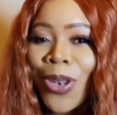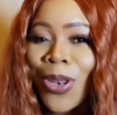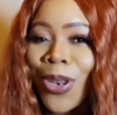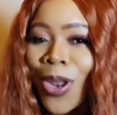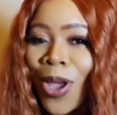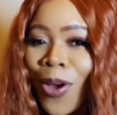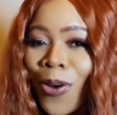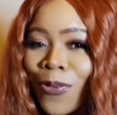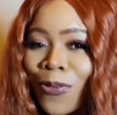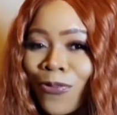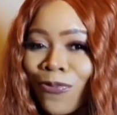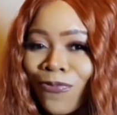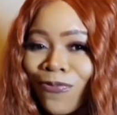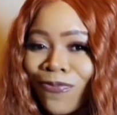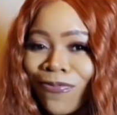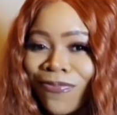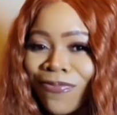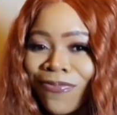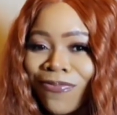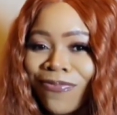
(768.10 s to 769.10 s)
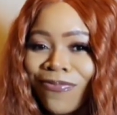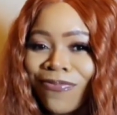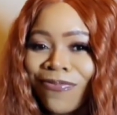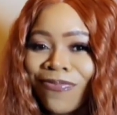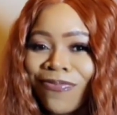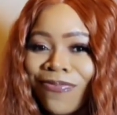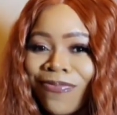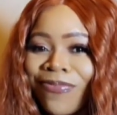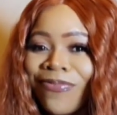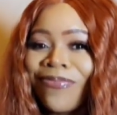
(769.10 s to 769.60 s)
No,
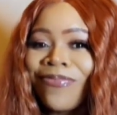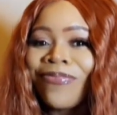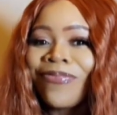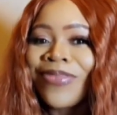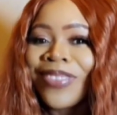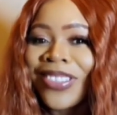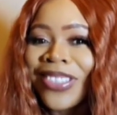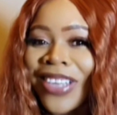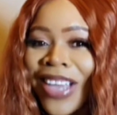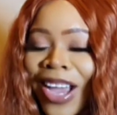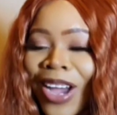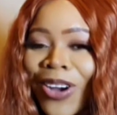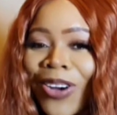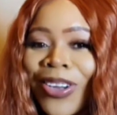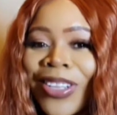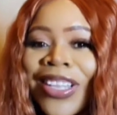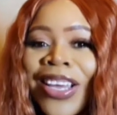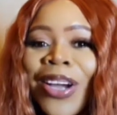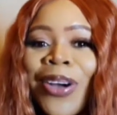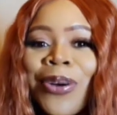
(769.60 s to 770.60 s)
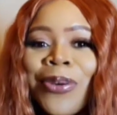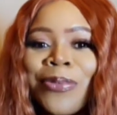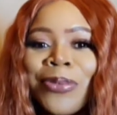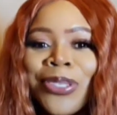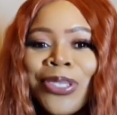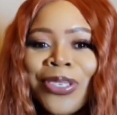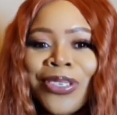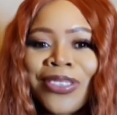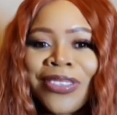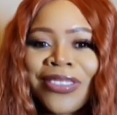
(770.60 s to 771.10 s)
there are other
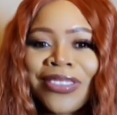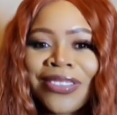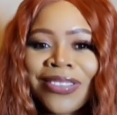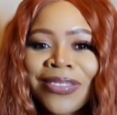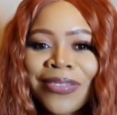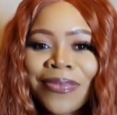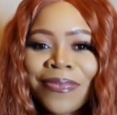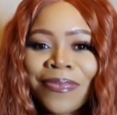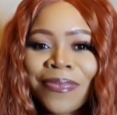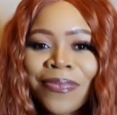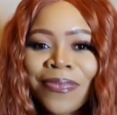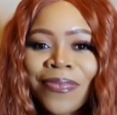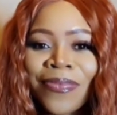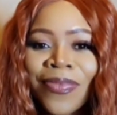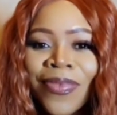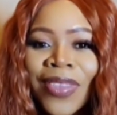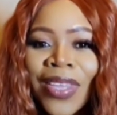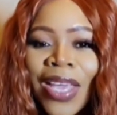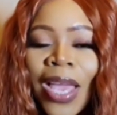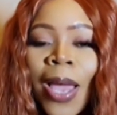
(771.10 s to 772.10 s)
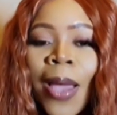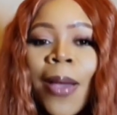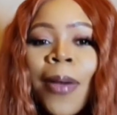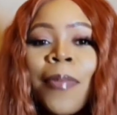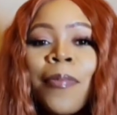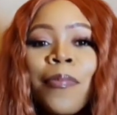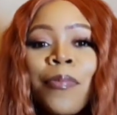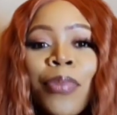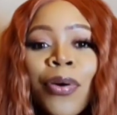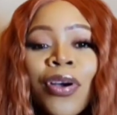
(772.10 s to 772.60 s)
options.
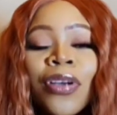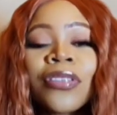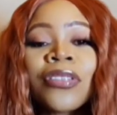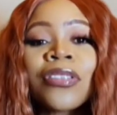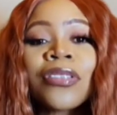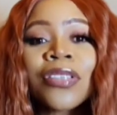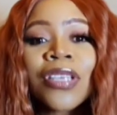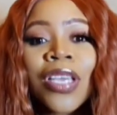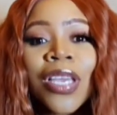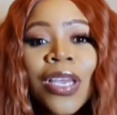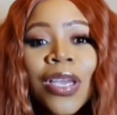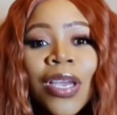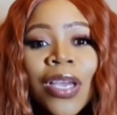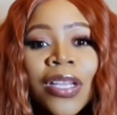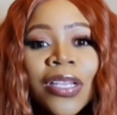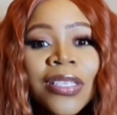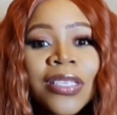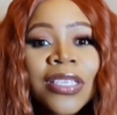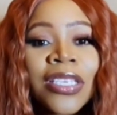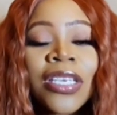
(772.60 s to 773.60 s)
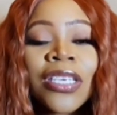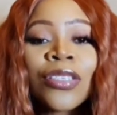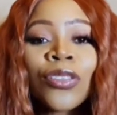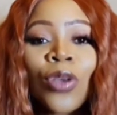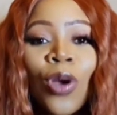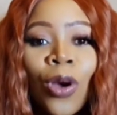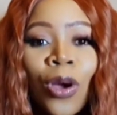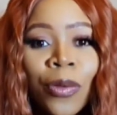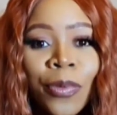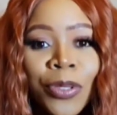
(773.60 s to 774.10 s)
But
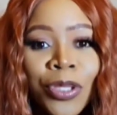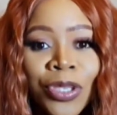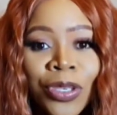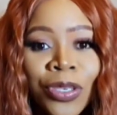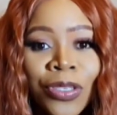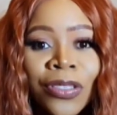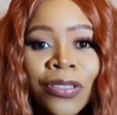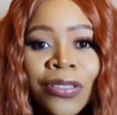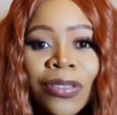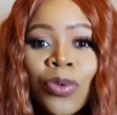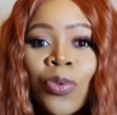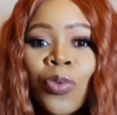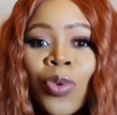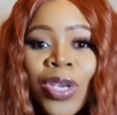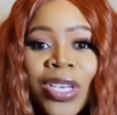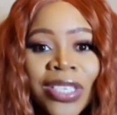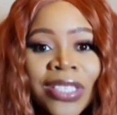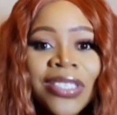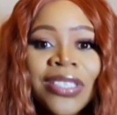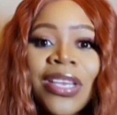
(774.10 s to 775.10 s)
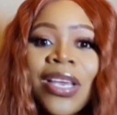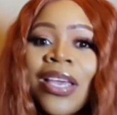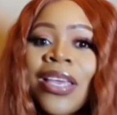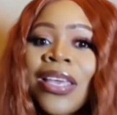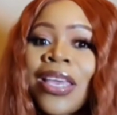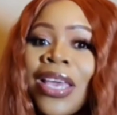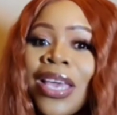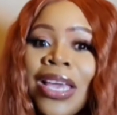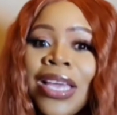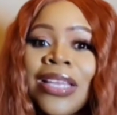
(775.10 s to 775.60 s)
these options, which
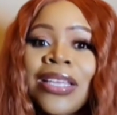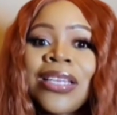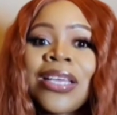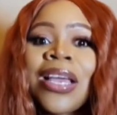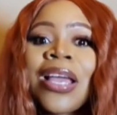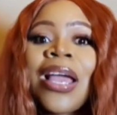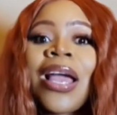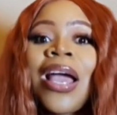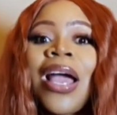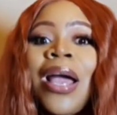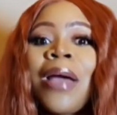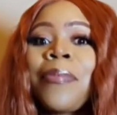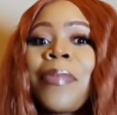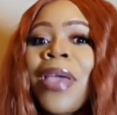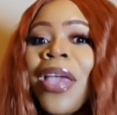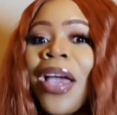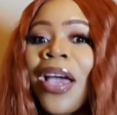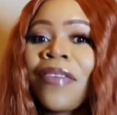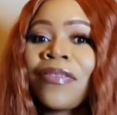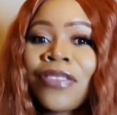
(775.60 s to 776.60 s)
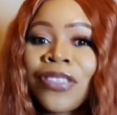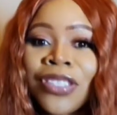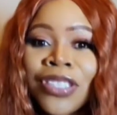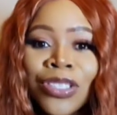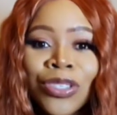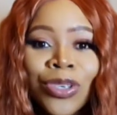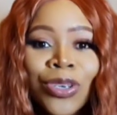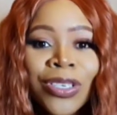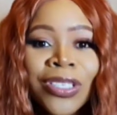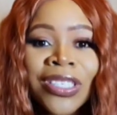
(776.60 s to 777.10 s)
again, I may have to
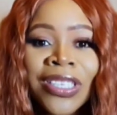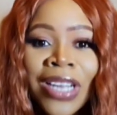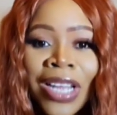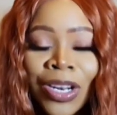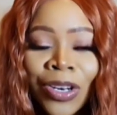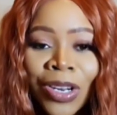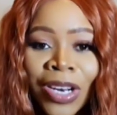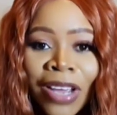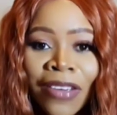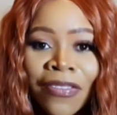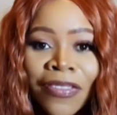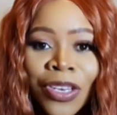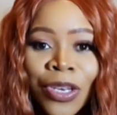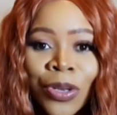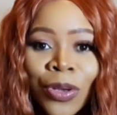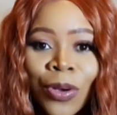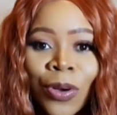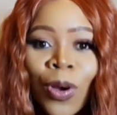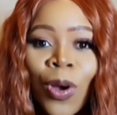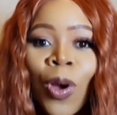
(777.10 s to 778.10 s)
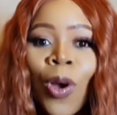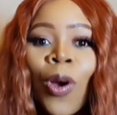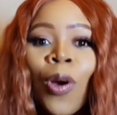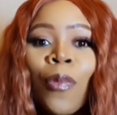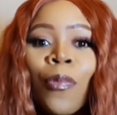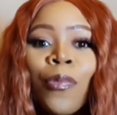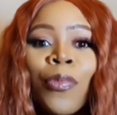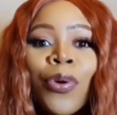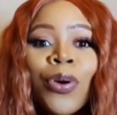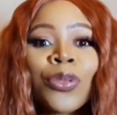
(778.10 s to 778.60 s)
discuss in another video,
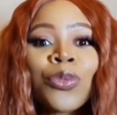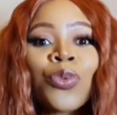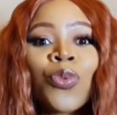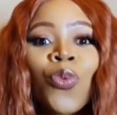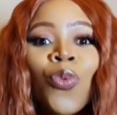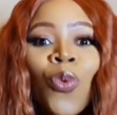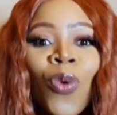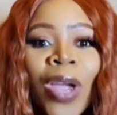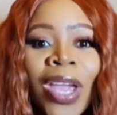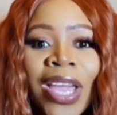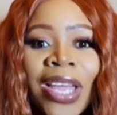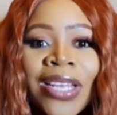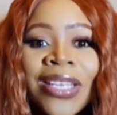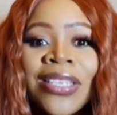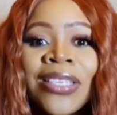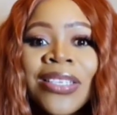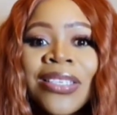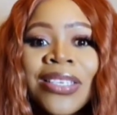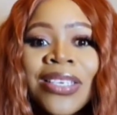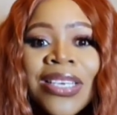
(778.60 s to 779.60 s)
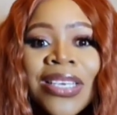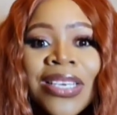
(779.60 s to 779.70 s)
but when